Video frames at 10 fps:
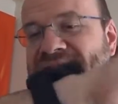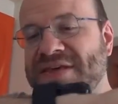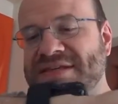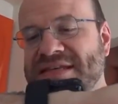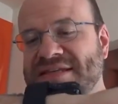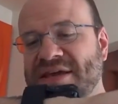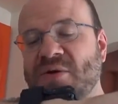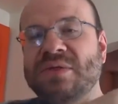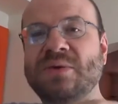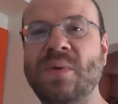This is the
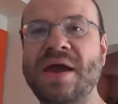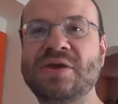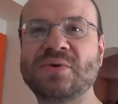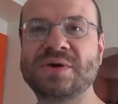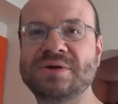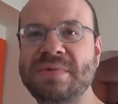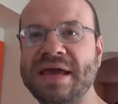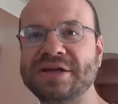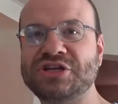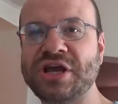only way you can
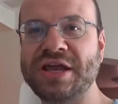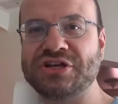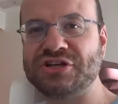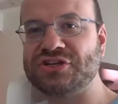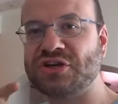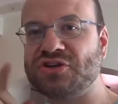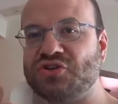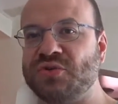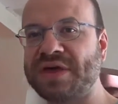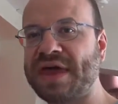make changes
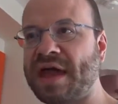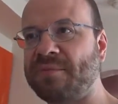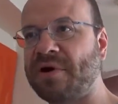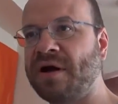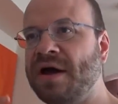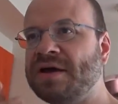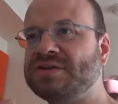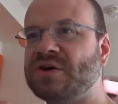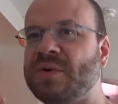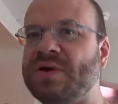to the camera.
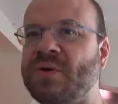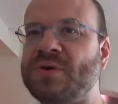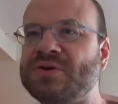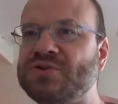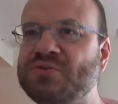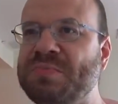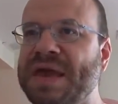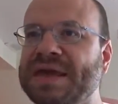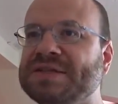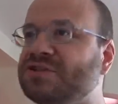So in order to
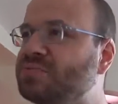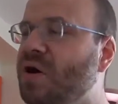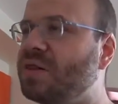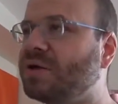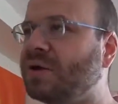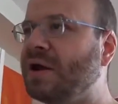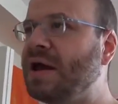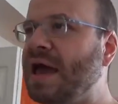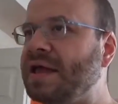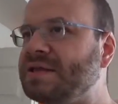make it smaller
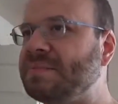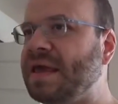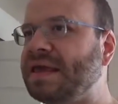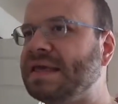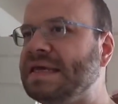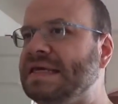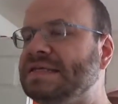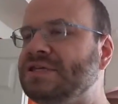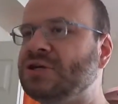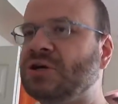and to make it
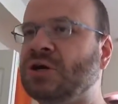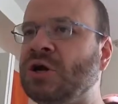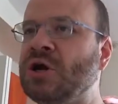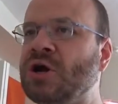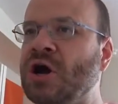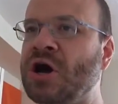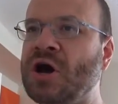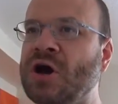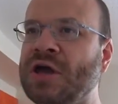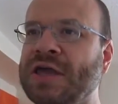easier,
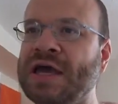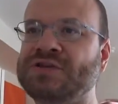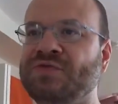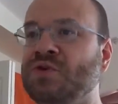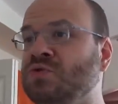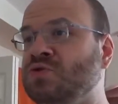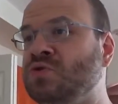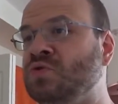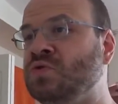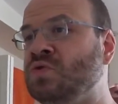I guess, for you
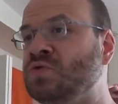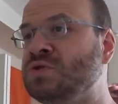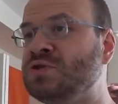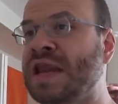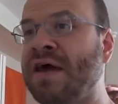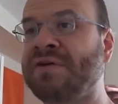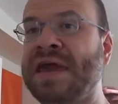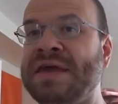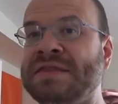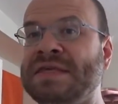to
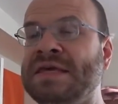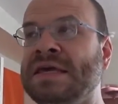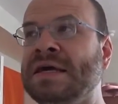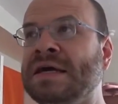navigate the